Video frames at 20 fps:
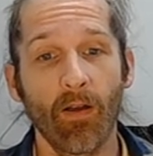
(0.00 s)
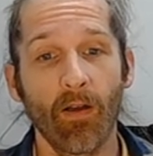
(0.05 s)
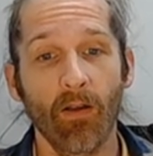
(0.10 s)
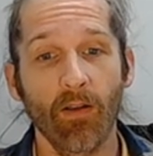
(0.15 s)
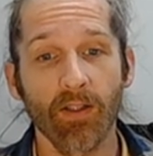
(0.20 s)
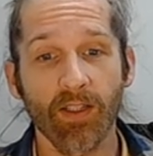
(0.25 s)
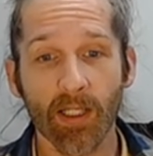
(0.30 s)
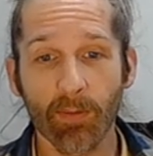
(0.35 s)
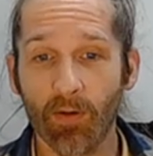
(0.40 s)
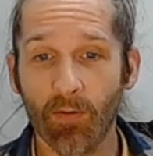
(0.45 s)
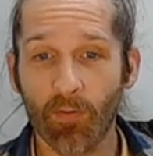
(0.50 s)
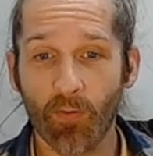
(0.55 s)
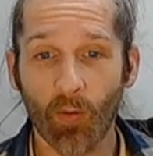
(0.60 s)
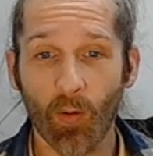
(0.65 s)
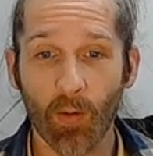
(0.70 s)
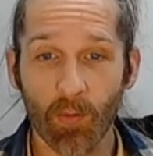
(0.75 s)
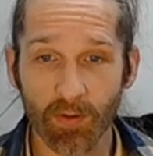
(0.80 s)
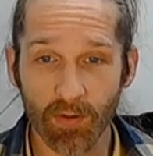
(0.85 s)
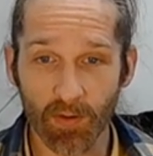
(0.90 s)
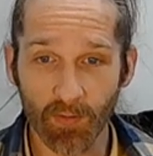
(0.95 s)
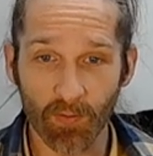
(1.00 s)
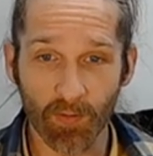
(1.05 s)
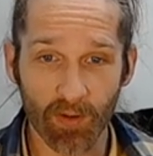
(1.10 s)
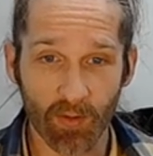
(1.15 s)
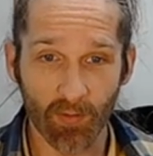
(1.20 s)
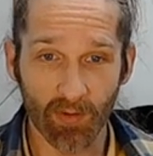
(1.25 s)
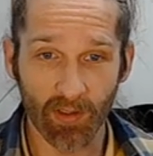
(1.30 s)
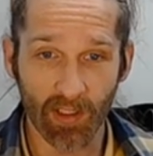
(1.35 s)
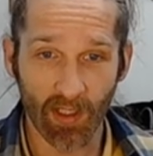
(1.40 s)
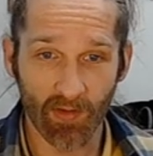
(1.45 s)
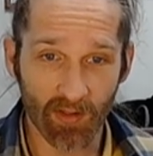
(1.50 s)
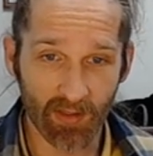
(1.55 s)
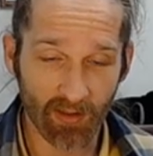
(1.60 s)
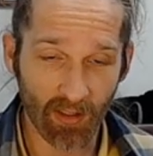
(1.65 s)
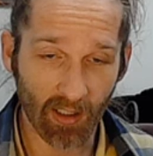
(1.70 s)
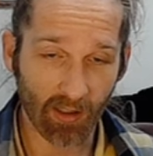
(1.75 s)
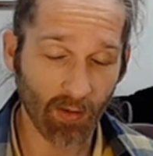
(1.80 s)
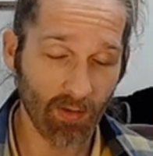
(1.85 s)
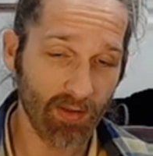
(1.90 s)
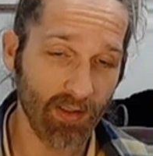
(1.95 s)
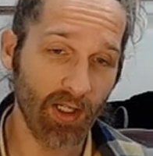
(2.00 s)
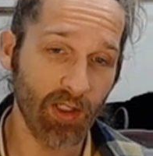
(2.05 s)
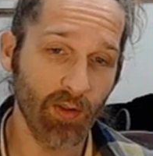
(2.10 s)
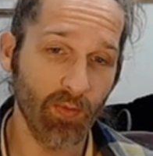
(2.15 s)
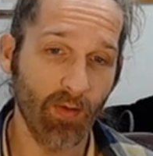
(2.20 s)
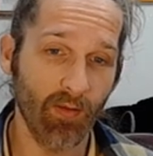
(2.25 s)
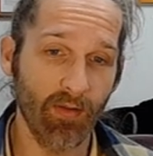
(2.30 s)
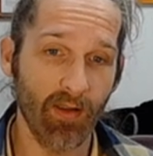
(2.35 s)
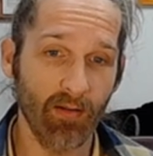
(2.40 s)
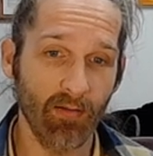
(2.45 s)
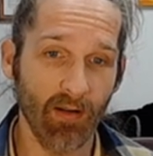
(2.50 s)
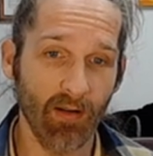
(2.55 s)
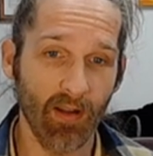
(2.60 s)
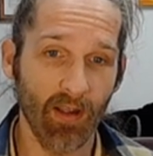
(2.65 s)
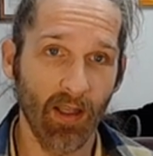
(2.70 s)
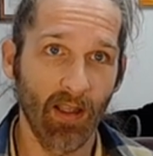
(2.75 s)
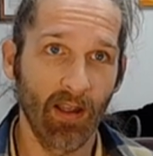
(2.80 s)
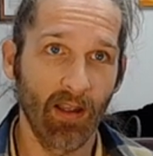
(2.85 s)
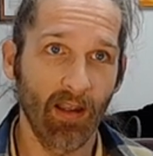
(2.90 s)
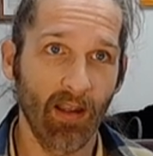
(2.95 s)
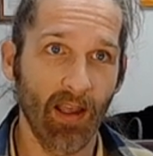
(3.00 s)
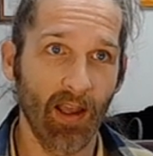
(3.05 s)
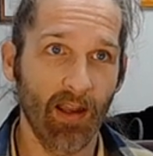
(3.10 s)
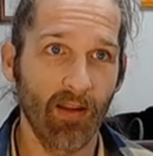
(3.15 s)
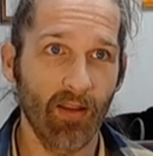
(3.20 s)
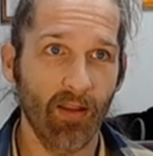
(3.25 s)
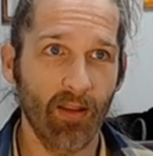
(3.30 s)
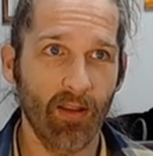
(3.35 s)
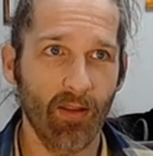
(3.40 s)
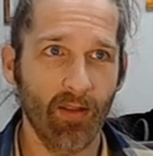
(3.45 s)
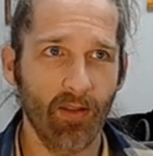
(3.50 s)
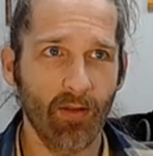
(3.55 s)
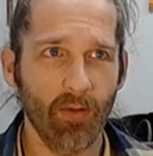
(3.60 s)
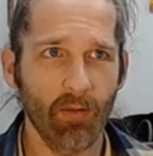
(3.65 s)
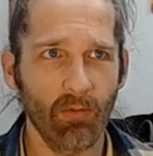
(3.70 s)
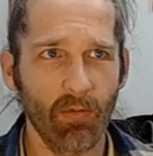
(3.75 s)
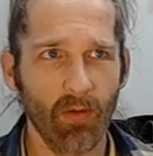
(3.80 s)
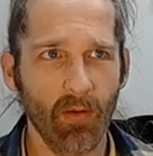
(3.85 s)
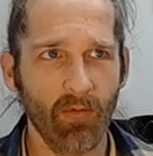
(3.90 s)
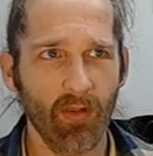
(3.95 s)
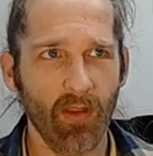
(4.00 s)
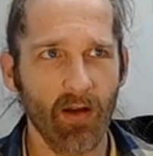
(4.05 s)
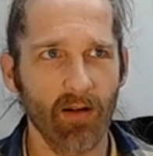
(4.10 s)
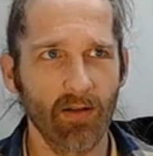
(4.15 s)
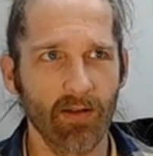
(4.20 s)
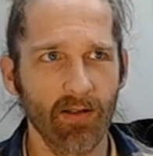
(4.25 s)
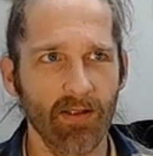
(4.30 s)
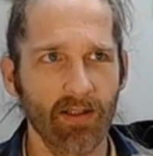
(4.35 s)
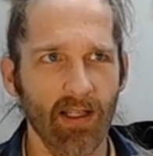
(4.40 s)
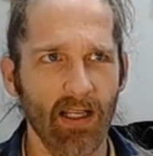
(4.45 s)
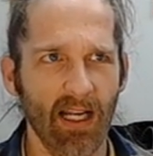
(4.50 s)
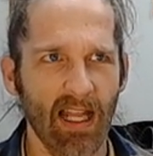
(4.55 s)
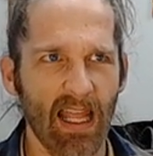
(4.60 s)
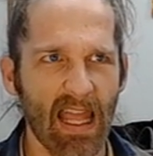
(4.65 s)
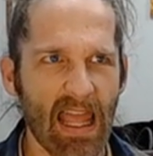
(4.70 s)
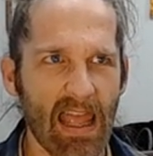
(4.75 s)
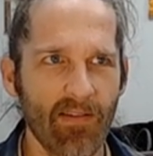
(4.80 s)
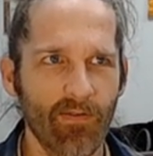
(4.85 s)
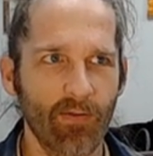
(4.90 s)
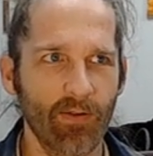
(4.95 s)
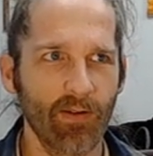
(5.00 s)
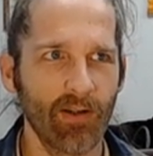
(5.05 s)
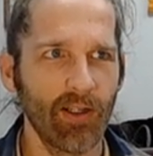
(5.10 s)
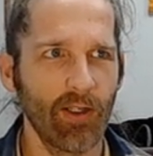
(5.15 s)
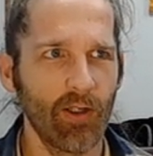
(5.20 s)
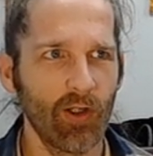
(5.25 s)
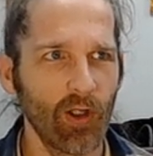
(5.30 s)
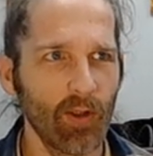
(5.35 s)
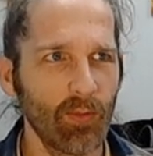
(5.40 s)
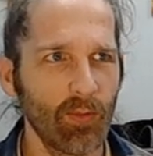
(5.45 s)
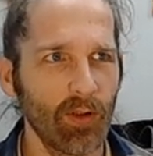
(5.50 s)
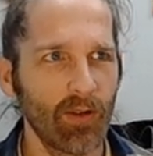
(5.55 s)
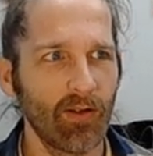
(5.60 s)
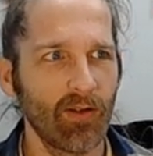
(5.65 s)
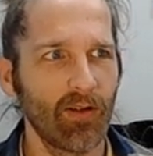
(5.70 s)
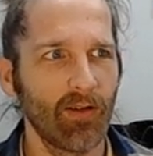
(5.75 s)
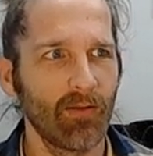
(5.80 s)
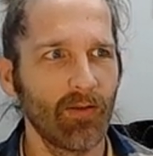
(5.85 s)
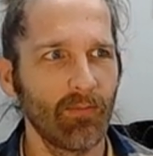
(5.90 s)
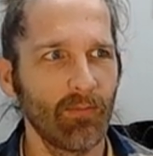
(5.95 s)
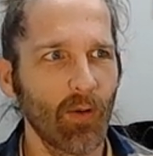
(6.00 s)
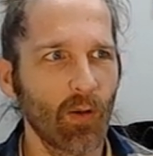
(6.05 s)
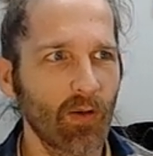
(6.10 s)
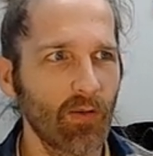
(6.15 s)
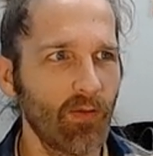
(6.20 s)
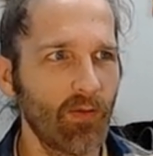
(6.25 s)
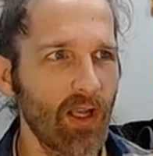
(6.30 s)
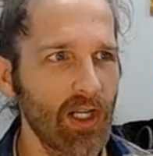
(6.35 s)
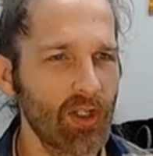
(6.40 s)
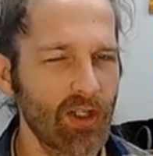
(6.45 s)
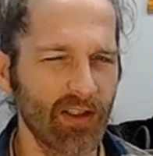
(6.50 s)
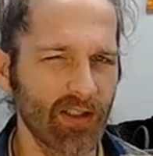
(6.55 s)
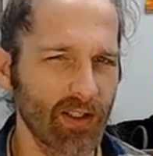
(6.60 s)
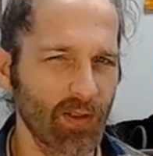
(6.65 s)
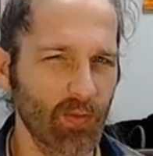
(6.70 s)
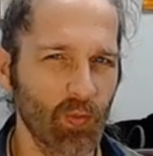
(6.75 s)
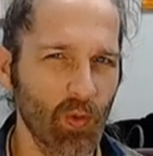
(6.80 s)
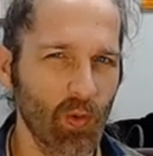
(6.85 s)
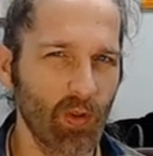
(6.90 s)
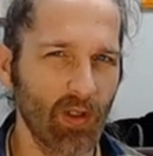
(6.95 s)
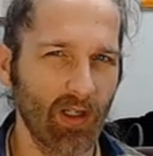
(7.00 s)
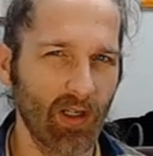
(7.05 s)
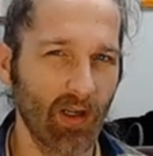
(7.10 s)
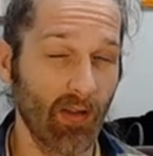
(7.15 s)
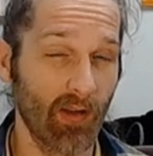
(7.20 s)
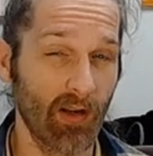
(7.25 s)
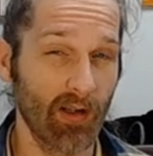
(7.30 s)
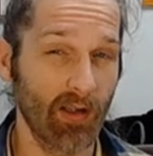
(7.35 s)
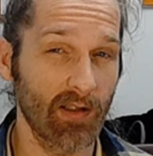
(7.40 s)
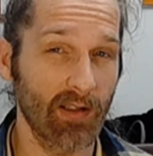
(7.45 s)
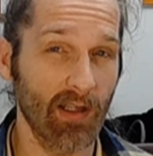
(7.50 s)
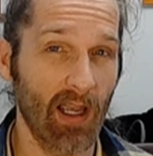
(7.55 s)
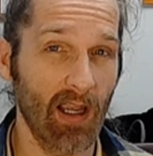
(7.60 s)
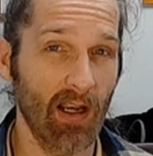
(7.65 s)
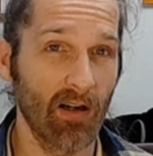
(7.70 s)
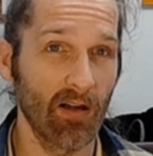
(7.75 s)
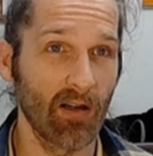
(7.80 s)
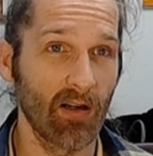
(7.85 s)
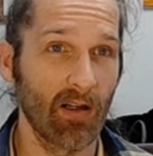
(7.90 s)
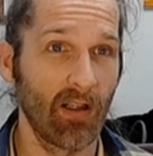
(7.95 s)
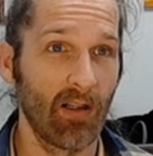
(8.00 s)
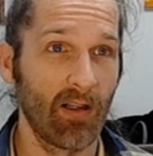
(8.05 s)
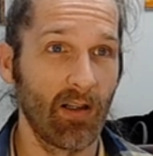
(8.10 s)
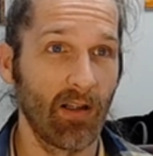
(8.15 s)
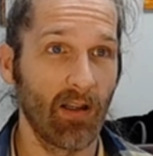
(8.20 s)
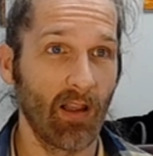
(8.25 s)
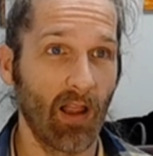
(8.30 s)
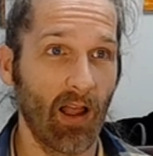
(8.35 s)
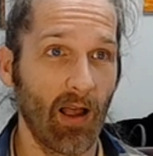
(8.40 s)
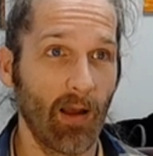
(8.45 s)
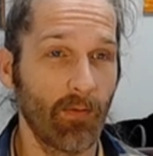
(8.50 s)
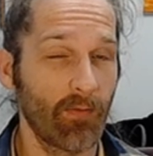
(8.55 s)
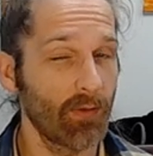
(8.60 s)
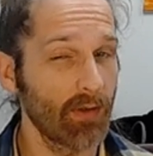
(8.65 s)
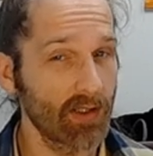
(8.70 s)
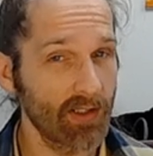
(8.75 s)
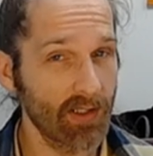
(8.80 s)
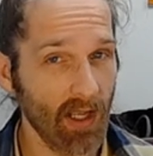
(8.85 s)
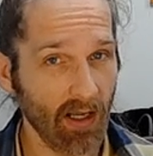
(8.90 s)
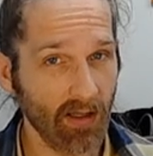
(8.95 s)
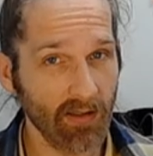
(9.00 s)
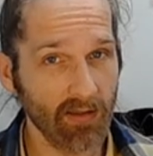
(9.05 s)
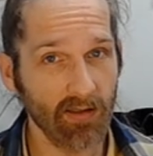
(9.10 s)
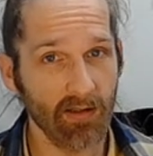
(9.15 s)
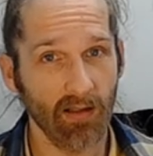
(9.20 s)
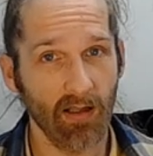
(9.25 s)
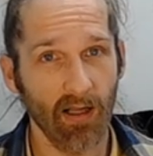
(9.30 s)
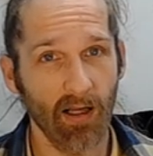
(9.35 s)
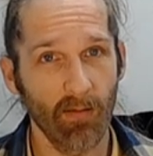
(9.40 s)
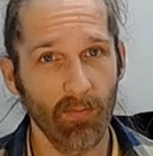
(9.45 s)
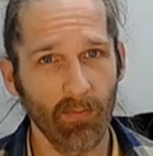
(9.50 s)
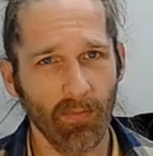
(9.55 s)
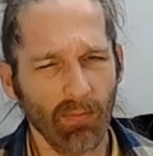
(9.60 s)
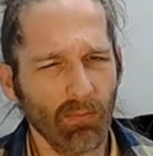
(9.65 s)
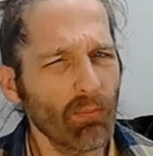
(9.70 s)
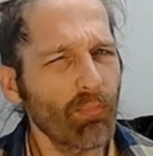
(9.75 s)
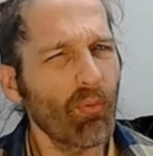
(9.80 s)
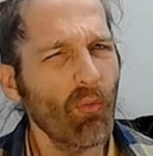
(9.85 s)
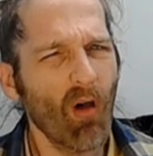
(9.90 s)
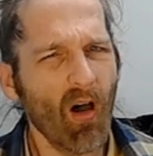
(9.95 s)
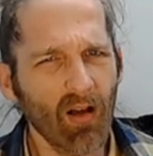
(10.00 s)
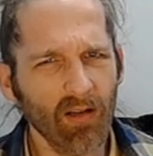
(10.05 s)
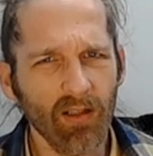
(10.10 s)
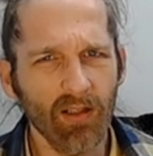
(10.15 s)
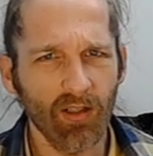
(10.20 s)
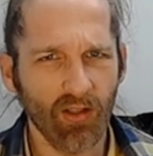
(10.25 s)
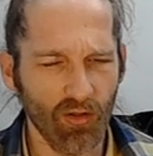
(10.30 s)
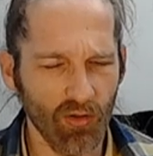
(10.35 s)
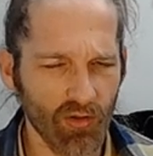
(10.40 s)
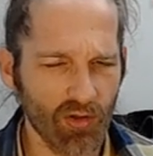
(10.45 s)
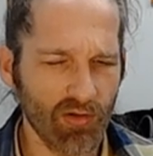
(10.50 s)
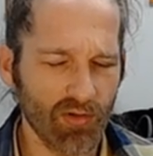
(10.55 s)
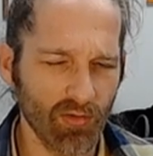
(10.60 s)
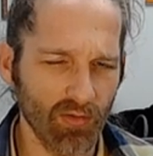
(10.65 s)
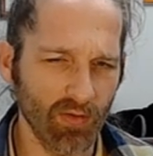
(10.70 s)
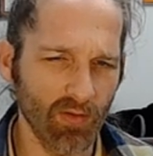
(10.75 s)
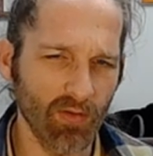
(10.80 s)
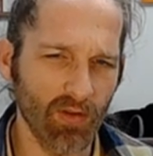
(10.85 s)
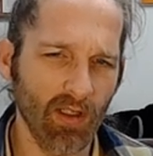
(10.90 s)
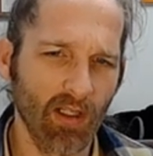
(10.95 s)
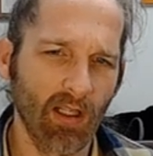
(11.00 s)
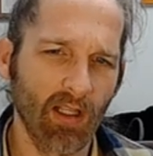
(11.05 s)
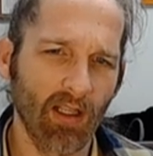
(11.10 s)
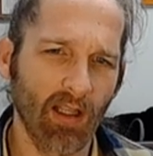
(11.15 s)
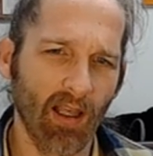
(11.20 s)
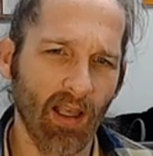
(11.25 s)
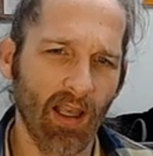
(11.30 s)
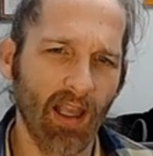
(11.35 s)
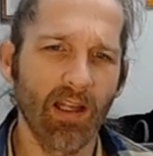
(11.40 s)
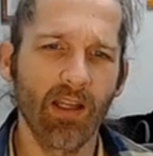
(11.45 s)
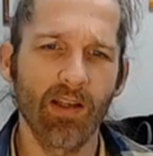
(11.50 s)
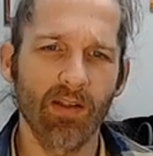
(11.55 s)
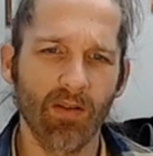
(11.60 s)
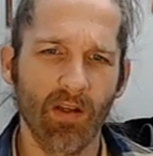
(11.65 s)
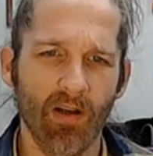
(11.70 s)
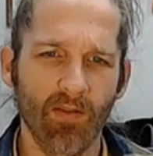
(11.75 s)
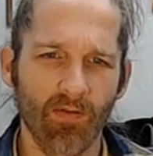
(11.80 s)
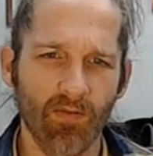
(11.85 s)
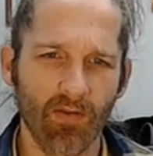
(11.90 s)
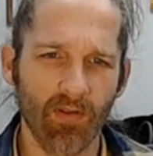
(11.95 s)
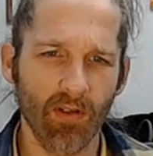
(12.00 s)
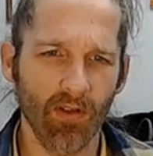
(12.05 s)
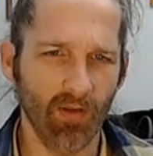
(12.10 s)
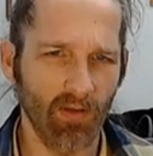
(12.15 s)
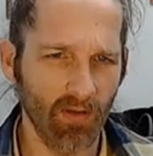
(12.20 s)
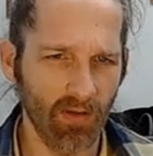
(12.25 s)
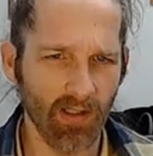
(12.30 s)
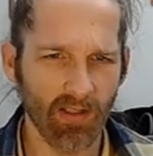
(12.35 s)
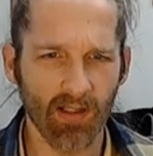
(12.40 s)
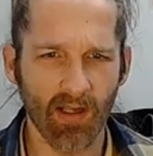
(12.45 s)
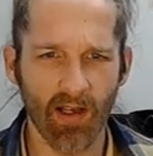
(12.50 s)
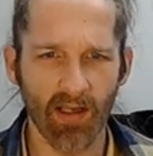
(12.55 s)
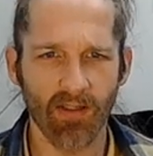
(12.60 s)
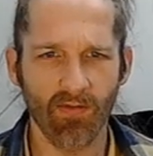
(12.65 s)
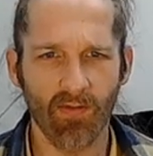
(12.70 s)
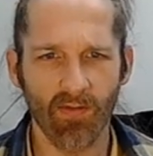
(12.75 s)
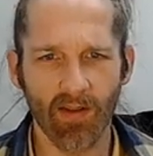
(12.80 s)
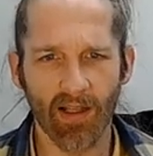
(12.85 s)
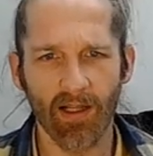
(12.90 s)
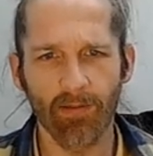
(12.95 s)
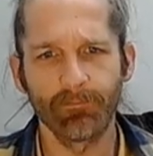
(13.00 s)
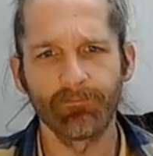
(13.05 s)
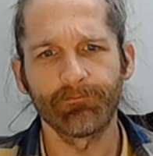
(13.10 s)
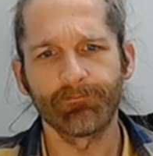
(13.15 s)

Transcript: Sigmund Freud was the first one. He had the psychosexual theory, and the root there is that every human motivation is rooted in the desire for sex, broadly construed, and he's often criticized for that.